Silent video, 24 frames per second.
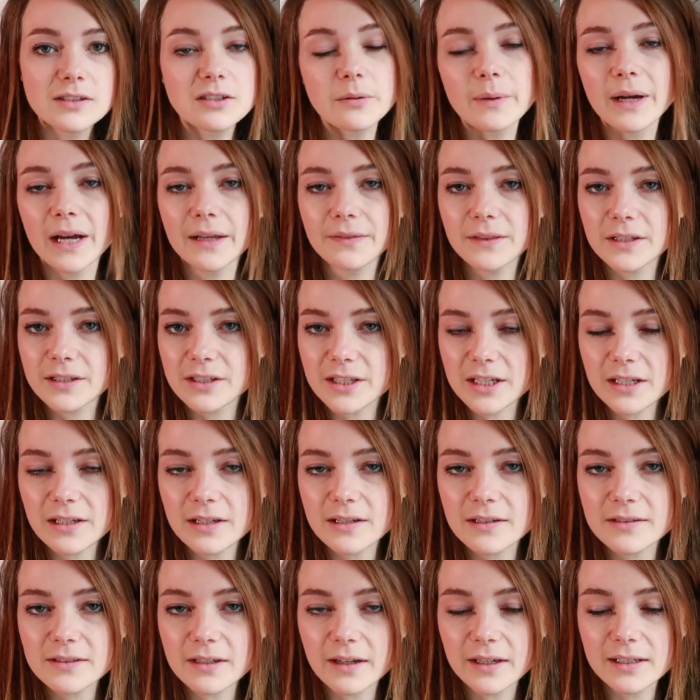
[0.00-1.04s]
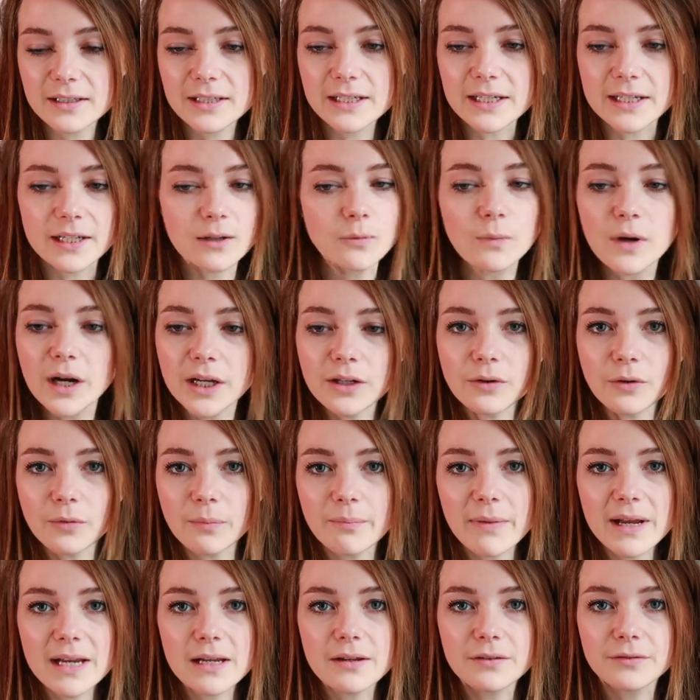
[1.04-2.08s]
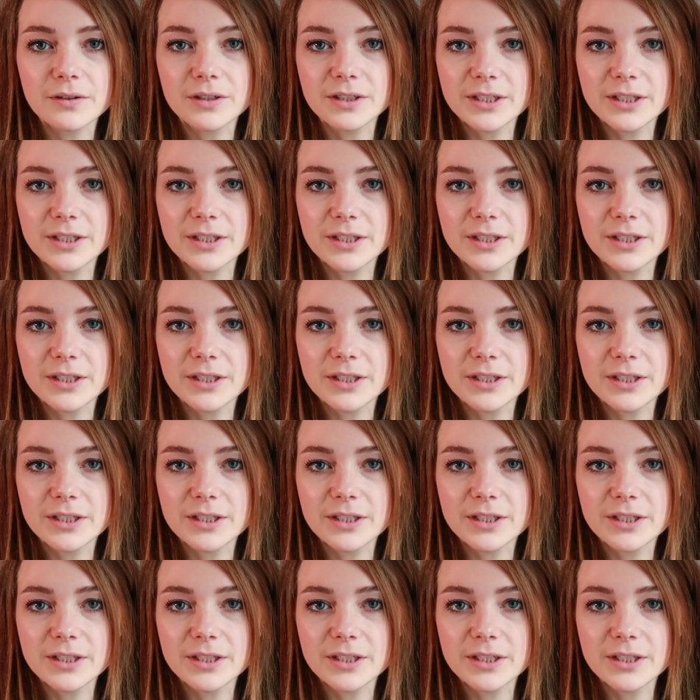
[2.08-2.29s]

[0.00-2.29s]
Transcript: So I had the genius idea, why not make the